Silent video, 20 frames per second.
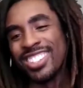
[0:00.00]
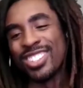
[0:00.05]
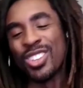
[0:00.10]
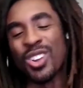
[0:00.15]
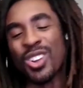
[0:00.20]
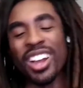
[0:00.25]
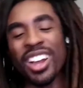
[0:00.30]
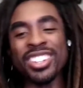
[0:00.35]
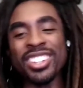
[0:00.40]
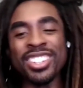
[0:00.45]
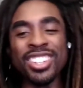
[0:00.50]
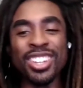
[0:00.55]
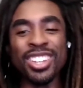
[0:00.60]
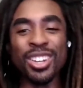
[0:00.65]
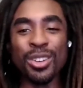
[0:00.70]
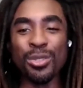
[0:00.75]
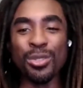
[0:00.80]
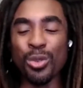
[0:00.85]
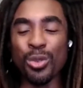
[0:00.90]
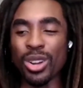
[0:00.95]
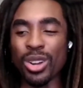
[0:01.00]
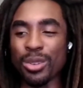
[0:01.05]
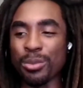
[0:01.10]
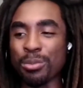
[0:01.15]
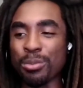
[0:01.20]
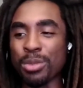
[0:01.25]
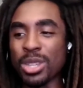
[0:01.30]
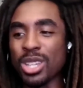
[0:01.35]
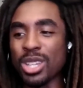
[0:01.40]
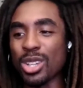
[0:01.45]
your idea of
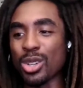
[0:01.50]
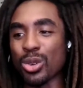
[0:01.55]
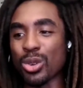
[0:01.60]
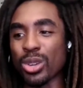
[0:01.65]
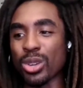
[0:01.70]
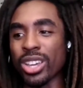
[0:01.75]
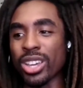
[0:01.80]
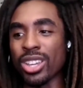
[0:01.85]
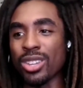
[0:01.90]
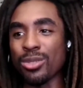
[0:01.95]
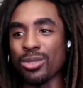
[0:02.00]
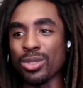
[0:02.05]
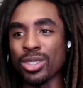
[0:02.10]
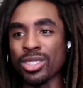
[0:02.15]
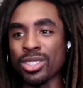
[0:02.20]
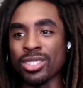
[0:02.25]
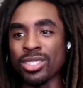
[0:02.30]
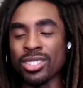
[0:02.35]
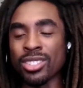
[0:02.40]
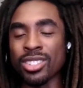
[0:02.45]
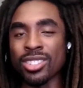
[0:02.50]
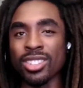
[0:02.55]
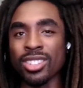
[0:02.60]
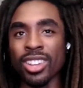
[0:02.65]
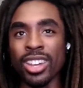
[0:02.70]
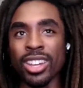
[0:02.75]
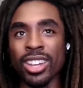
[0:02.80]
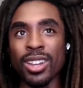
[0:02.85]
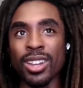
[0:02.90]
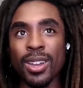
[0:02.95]
what being creative is just
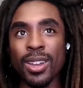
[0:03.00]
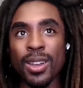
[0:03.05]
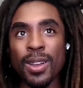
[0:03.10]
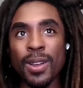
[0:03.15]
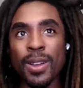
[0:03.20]
like